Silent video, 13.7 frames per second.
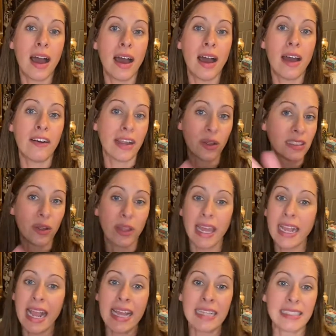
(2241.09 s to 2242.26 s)
all right, so like I
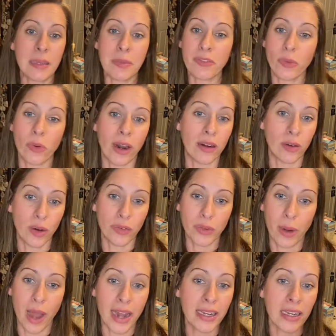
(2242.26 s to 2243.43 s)
had said before, I don't know if you were
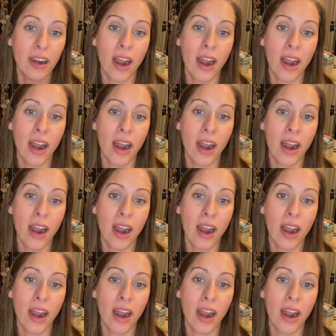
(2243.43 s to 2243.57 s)
on here.